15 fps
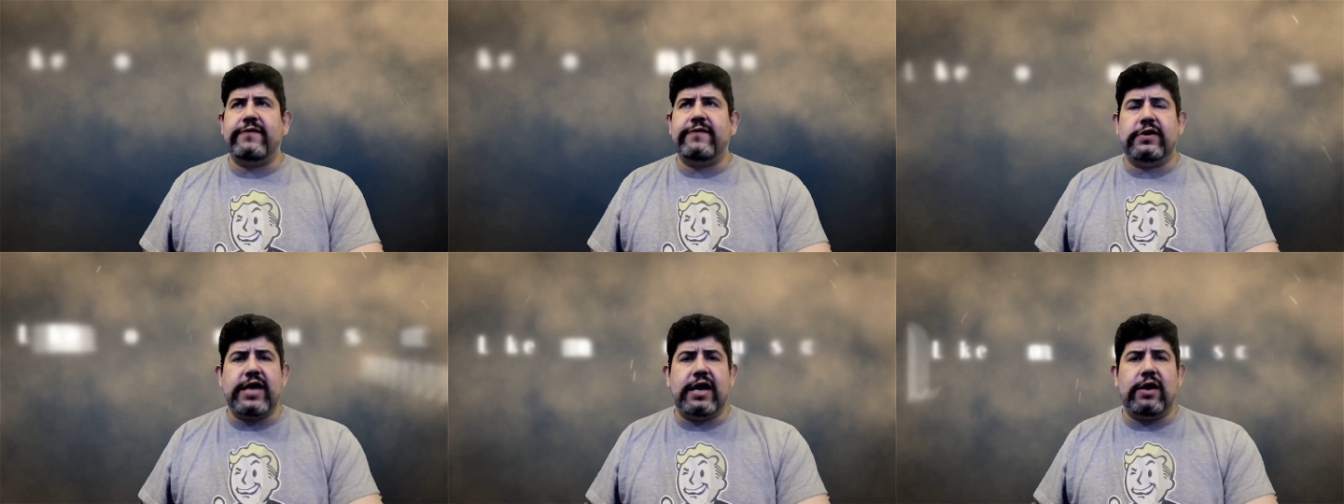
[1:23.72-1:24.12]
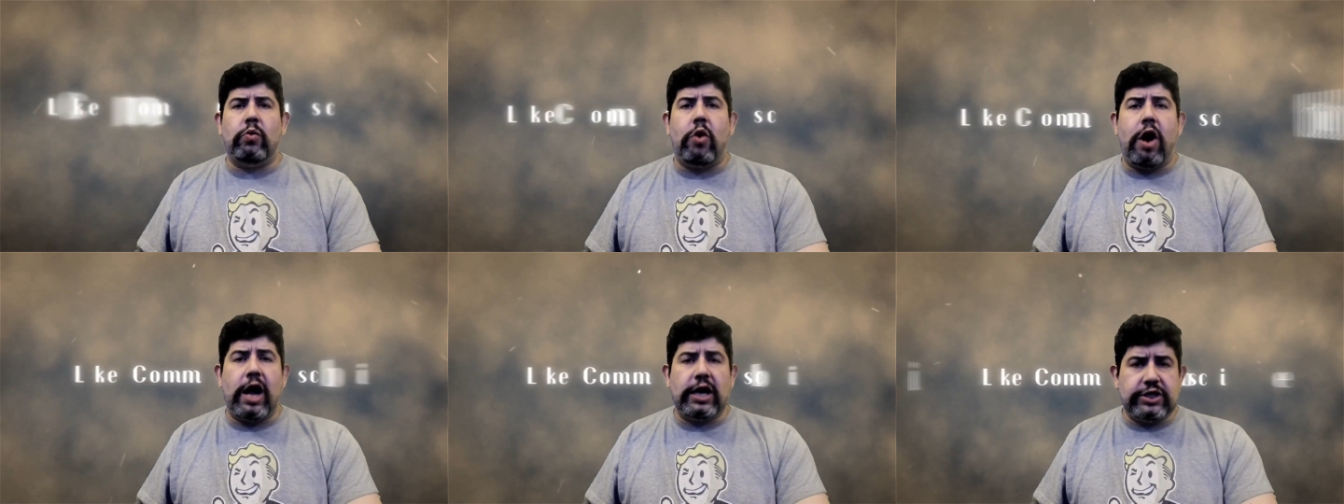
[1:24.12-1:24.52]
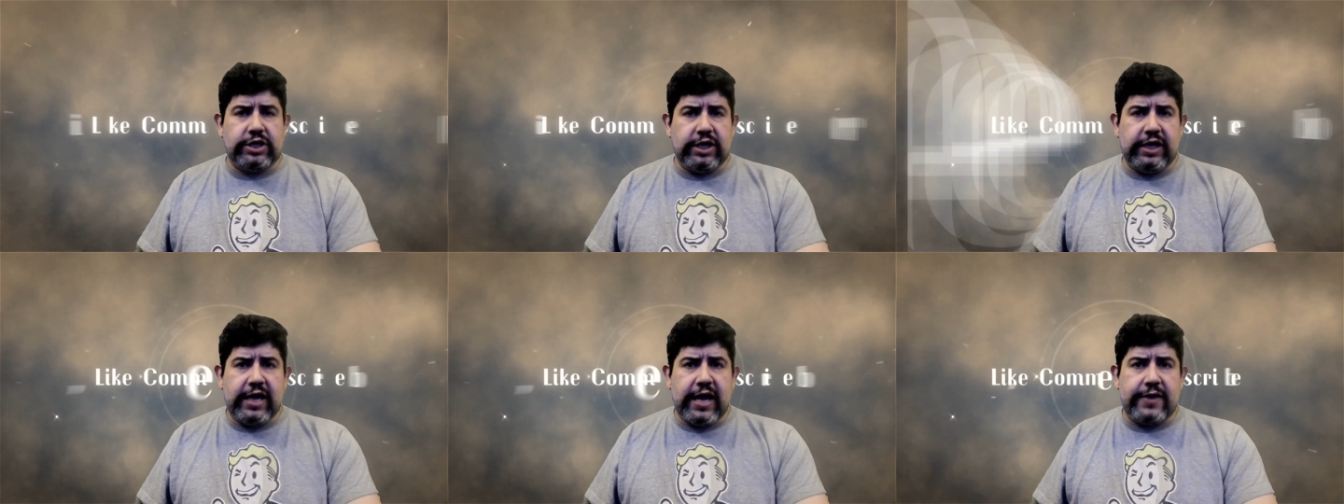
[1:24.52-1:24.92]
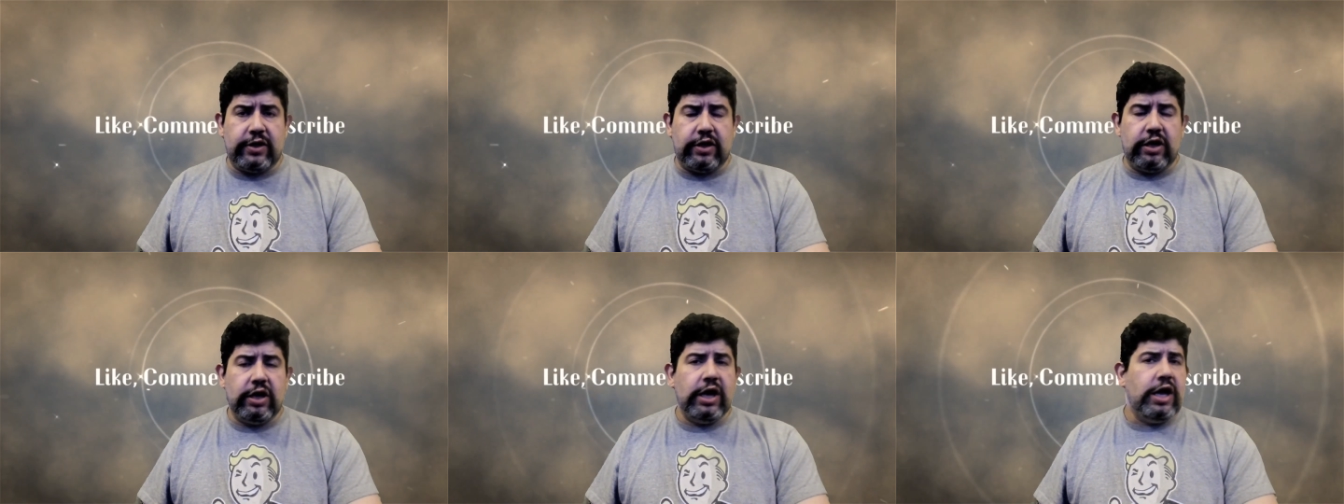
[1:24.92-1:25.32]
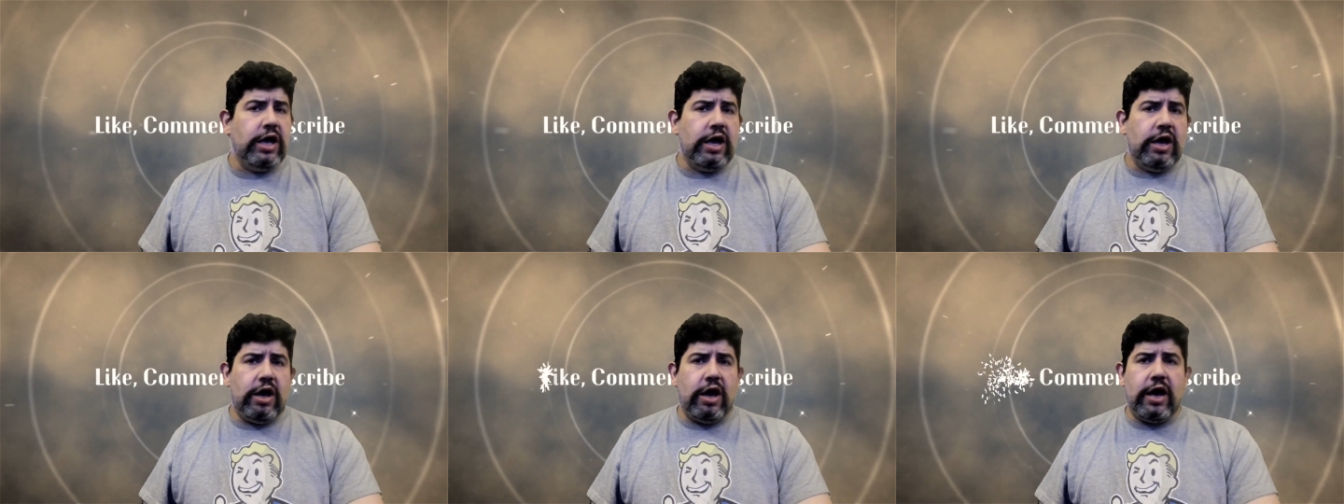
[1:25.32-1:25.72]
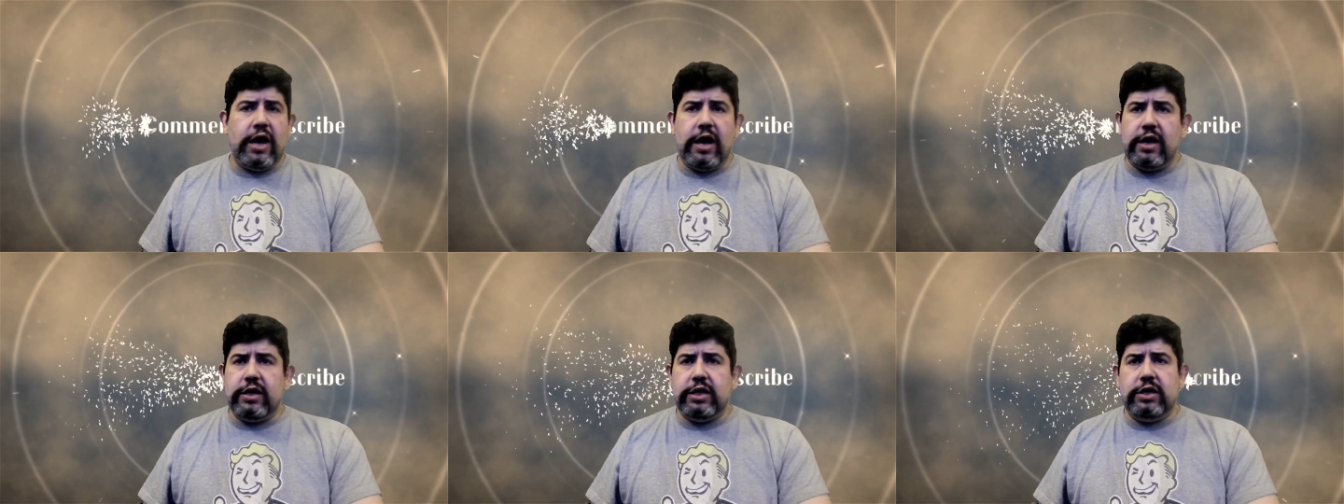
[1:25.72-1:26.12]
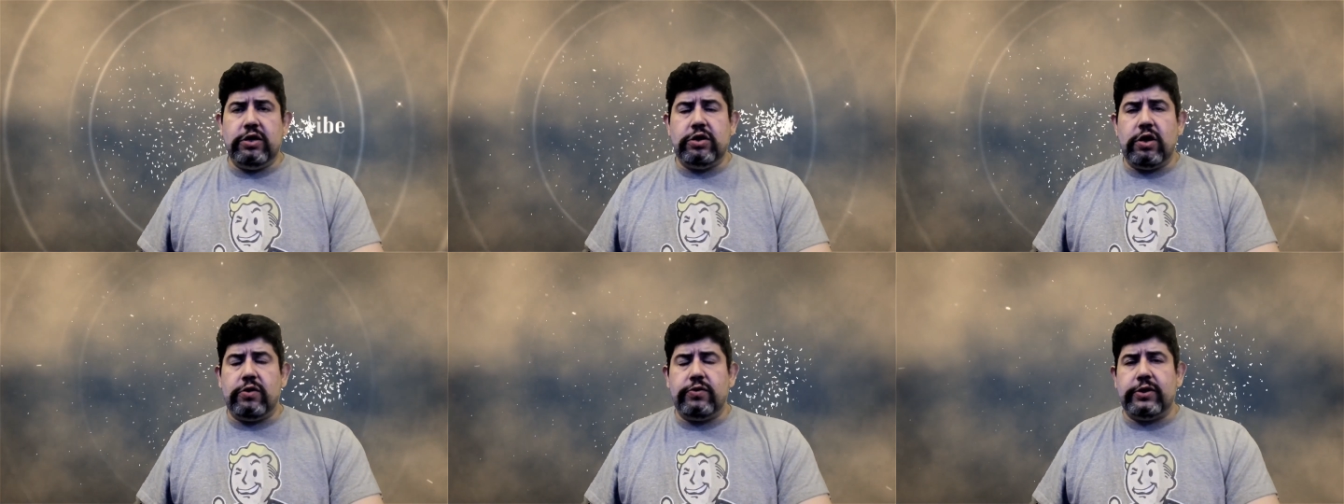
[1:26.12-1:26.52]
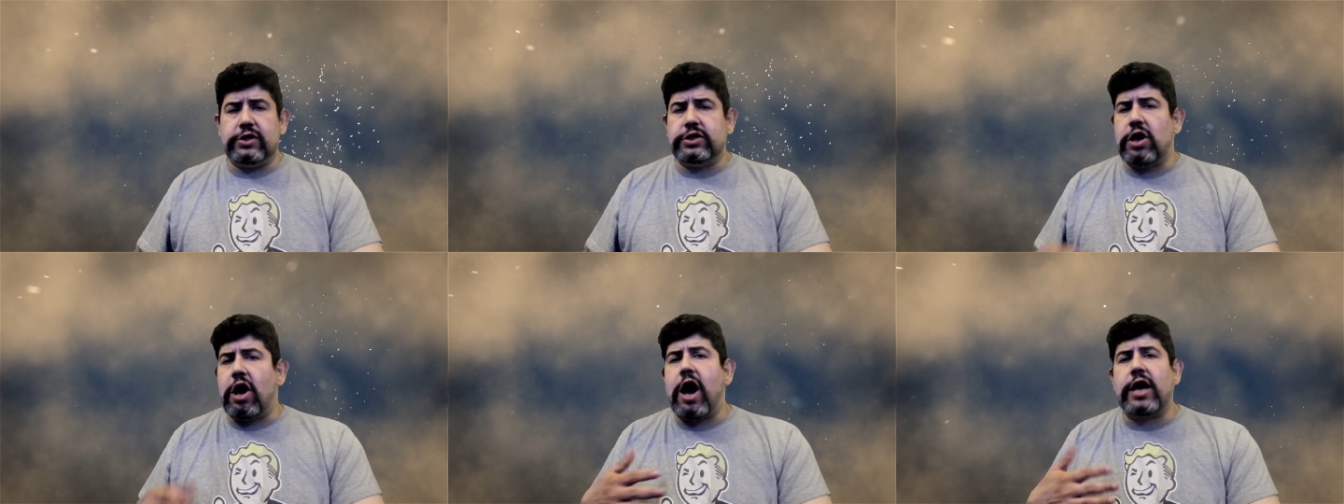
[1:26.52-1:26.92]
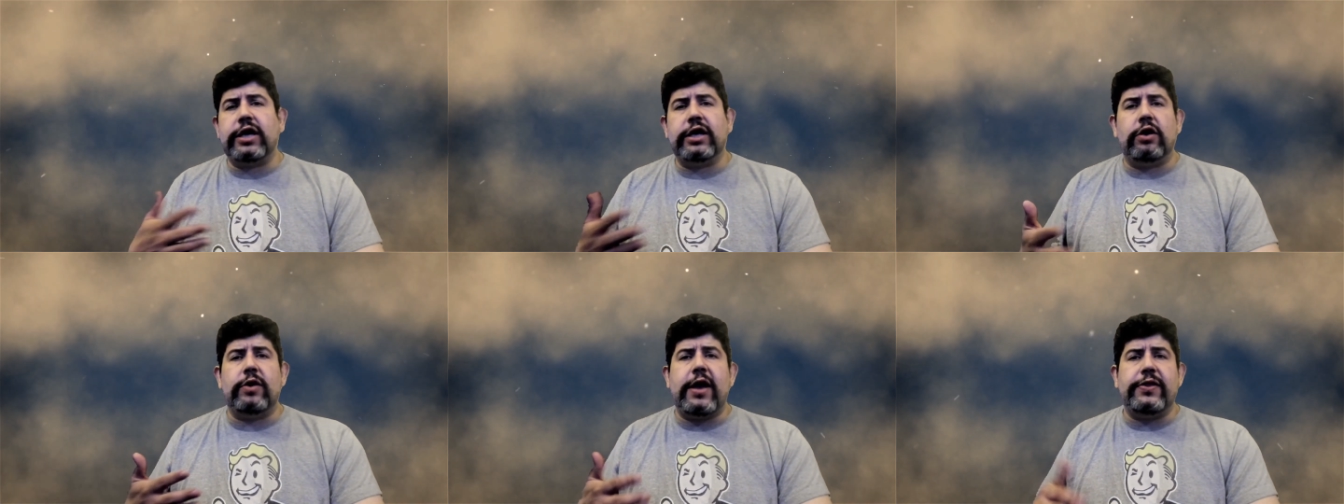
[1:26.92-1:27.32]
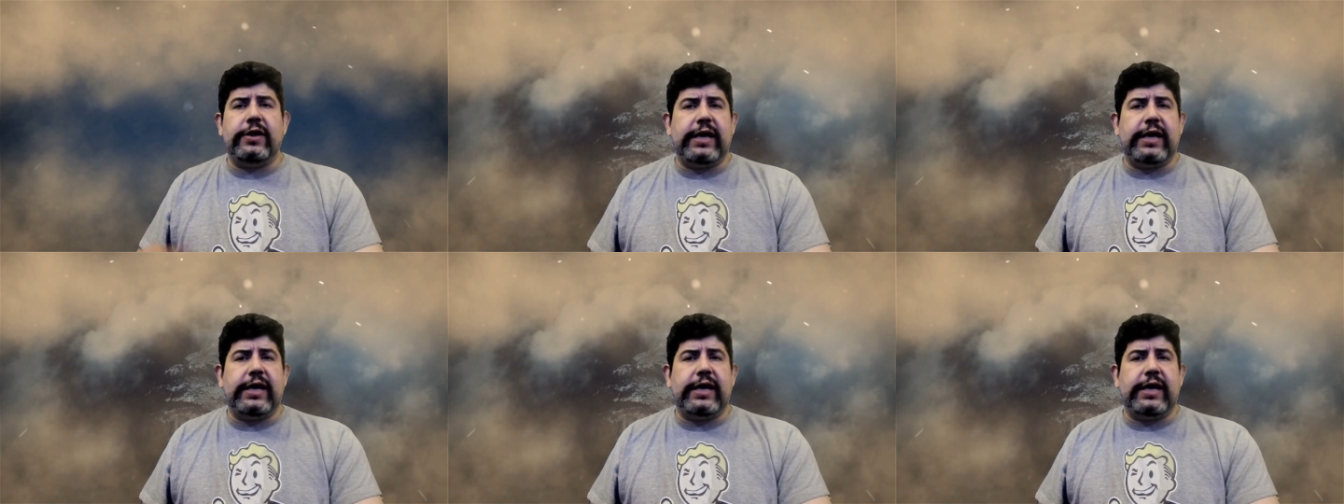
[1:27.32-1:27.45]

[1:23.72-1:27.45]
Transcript: to take watch together. There's talking around the